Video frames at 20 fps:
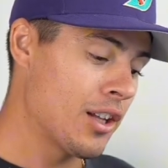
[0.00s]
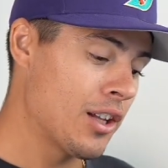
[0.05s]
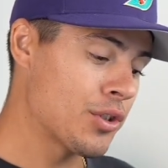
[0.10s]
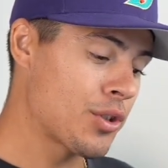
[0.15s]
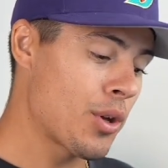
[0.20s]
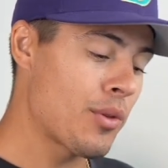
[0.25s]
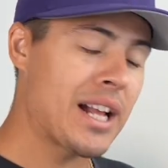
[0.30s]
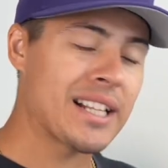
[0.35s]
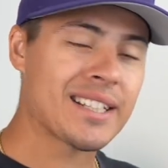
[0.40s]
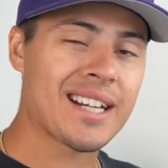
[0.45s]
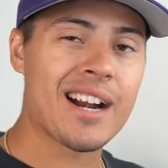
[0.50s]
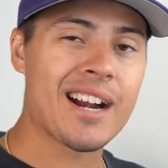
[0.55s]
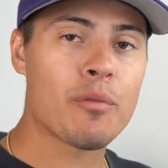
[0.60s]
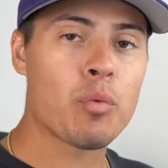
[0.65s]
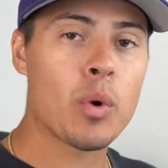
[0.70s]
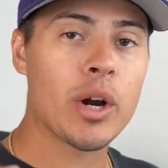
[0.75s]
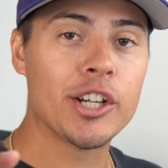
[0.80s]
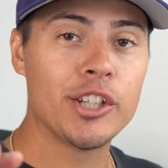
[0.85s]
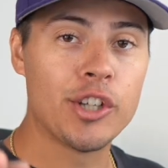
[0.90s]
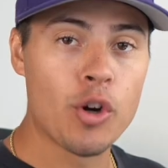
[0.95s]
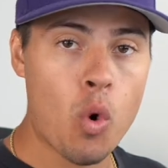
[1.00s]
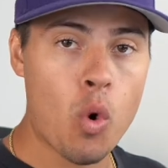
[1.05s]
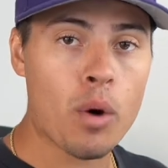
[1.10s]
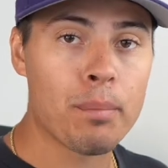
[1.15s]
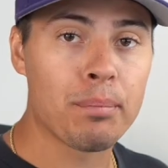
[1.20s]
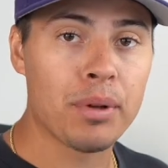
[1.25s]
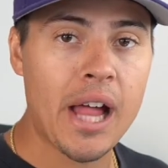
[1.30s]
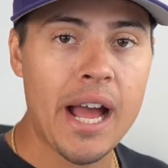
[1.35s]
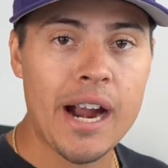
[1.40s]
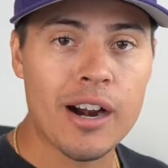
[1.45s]
So that's kind of where
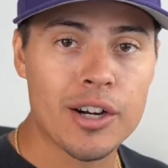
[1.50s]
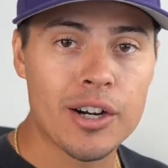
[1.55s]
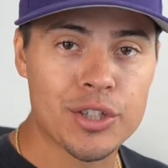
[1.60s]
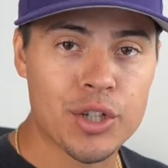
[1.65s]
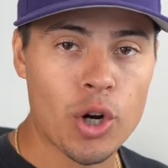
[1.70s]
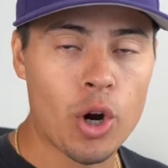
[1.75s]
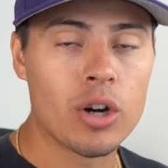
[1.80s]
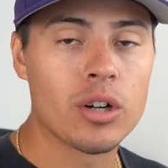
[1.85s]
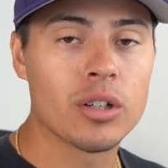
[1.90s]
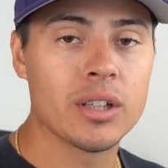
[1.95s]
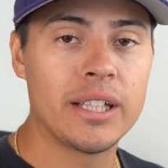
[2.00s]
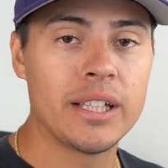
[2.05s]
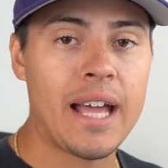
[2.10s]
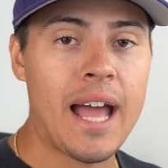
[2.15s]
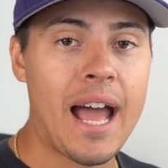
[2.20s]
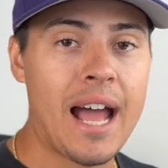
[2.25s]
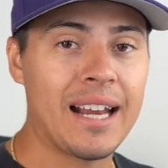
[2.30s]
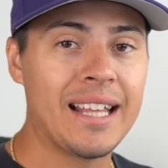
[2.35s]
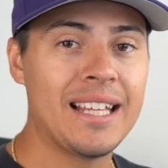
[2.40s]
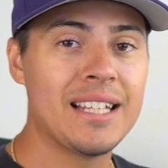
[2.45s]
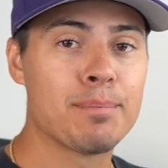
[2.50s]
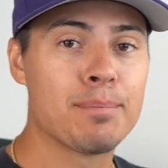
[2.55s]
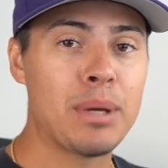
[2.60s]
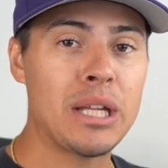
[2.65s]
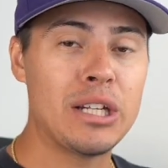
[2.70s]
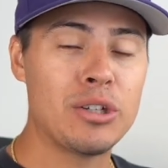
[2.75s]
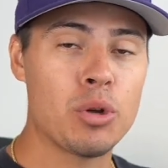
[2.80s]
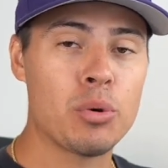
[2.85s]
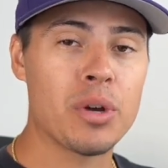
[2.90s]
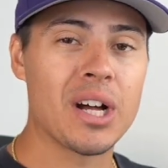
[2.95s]
your player is currently at. He's
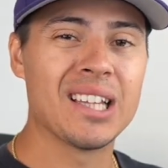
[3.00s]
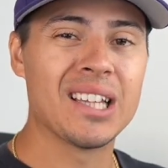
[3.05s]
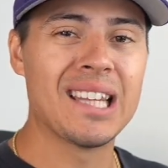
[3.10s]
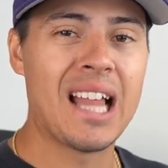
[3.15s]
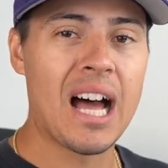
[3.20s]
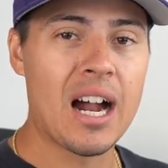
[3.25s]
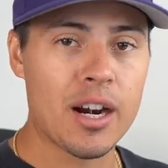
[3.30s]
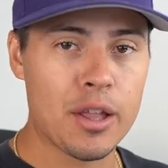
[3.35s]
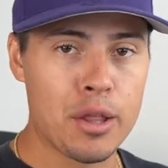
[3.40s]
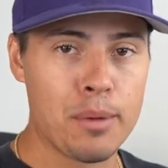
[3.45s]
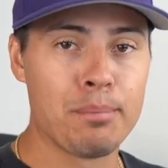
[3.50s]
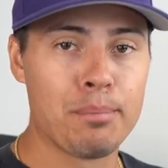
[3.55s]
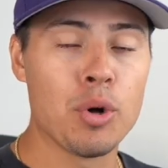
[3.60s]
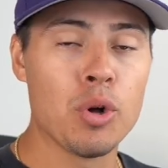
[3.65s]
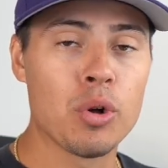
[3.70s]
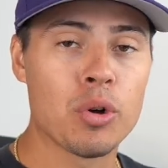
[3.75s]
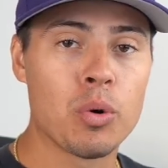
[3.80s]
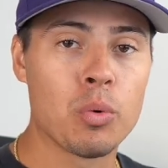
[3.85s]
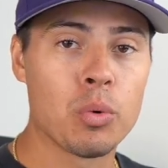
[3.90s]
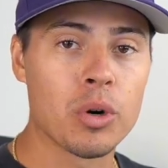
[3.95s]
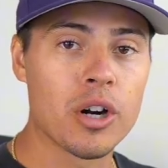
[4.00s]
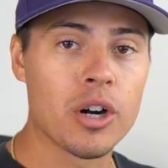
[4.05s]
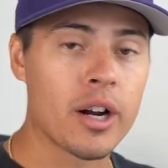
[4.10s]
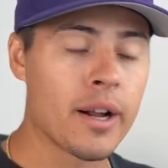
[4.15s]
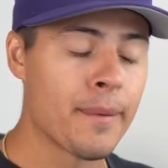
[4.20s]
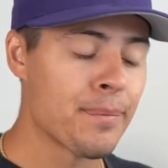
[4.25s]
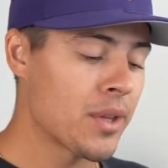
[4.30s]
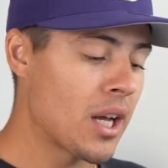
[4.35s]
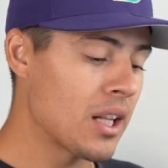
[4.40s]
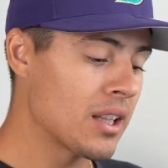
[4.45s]
been doing a lot of the bulk
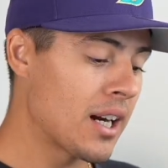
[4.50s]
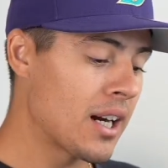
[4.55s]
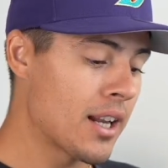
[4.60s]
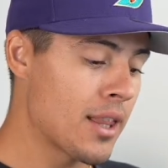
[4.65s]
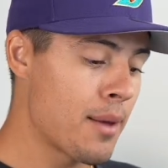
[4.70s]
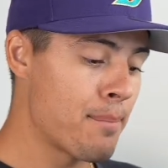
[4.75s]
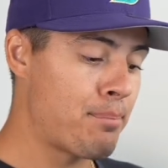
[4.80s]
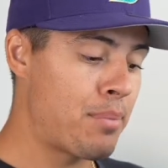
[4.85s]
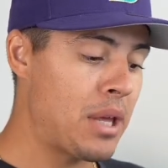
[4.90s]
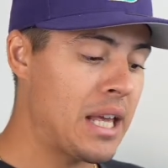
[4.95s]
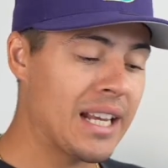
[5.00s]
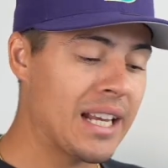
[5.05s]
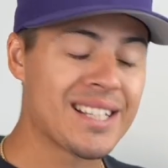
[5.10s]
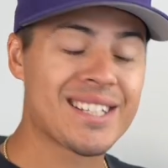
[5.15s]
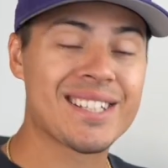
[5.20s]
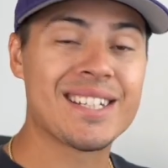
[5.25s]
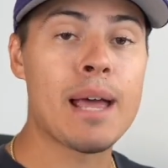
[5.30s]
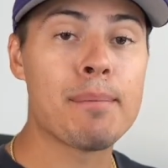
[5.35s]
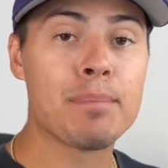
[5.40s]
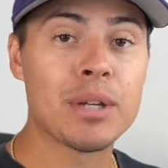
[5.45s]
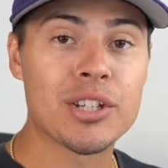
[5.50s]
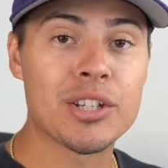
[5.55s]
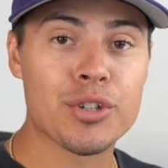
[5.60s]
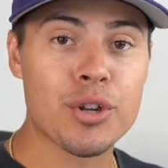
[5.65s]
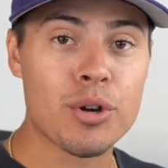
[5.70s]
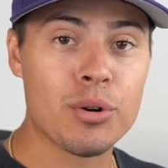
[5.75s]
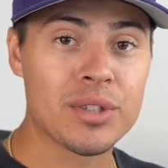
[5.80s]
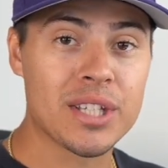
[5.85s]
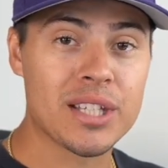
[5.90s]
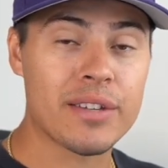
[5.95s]
work, a lot of the big stepping
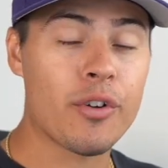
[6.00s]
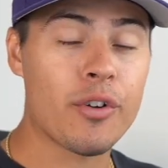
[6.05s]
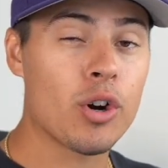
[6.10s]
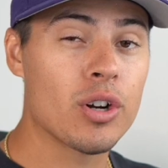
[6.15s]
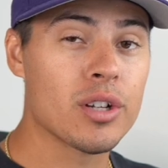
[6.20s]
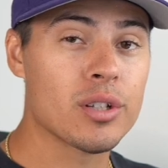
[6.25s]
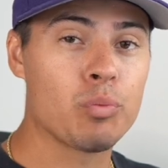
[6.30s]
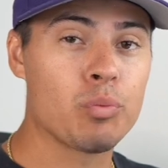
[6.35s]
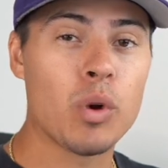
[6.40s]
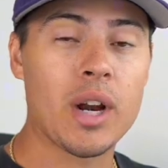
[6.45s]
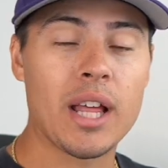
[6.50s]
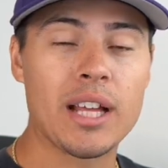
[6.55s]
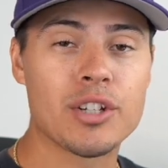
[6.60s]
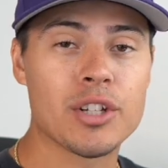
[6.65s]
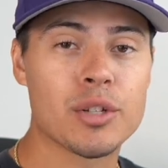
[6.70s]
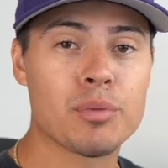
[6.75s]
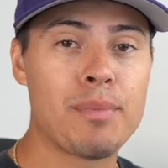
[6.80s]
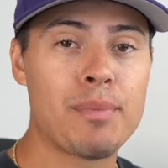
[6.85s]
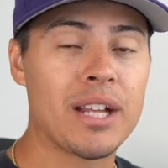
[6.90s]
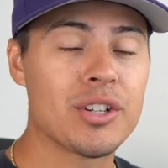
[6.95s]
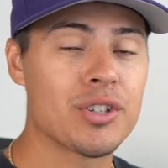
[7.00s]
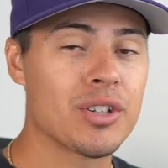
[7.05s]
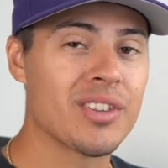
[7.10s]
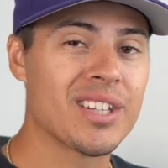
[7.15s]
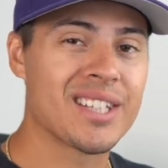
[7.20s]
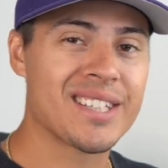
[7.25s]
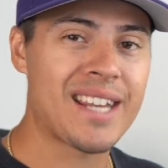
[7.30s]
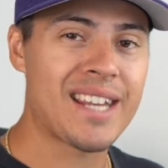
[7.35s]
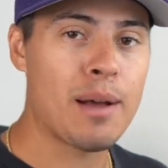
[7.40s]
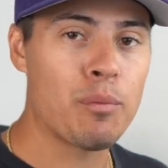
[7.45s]
stones as far as what I just mentioned,
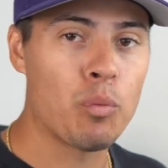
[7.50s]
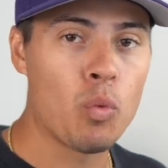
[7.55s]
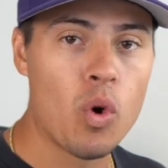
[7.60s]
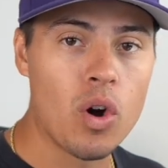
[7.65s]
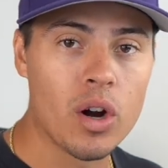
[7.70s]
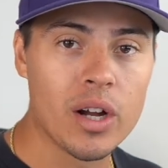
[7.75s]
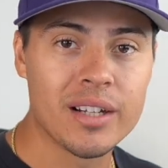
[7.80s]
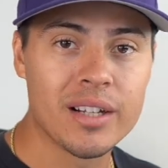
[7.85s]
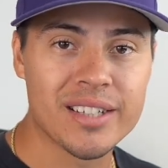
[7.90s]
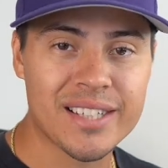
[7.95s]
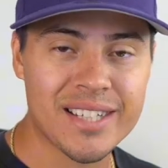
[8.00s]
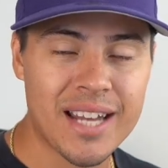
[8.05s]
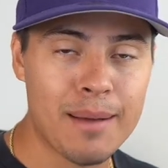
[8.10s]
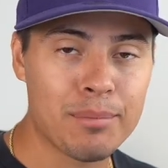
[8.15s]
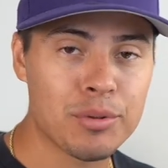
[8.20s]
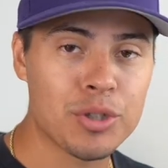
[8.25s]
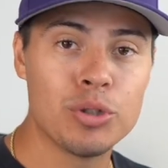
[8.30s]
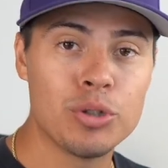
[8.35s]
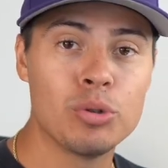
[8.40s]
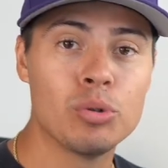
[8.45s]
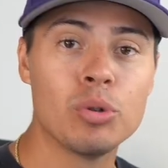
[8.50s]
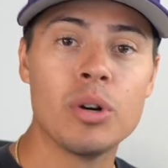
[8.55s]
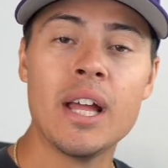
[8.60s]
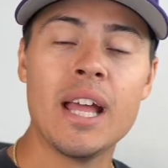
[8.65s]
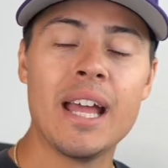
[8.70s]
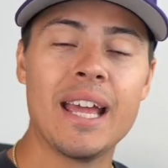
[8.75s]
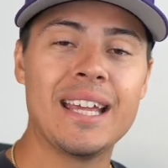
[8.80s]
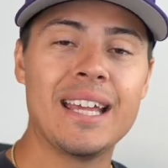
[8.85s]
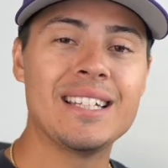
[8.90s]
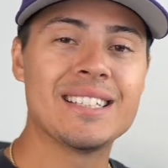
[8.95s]
the step one, step two.
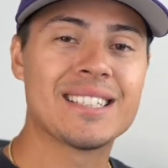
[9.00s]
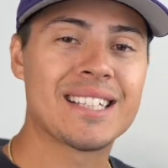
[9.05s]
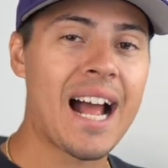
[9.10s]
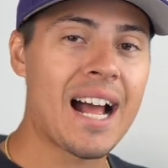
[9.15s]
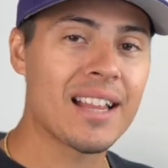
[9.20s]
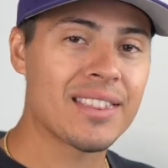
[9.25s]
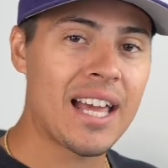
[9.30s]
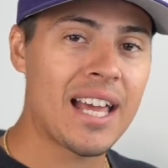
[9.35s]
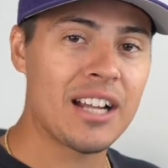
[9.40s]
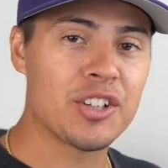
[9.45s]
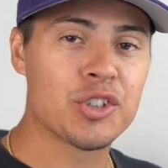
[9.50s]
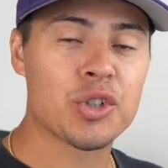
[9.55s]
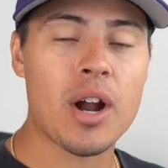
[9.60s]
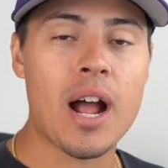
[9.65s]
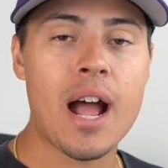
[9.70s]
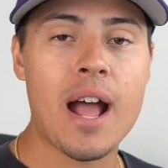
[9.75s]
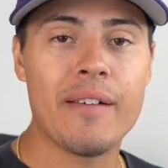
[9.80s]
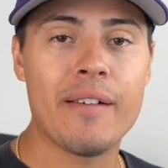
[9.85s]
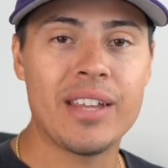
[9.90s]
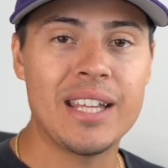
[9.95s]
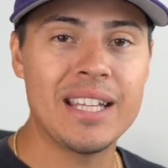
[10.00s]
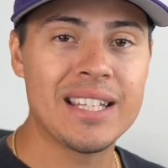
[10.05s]
He's got that drive.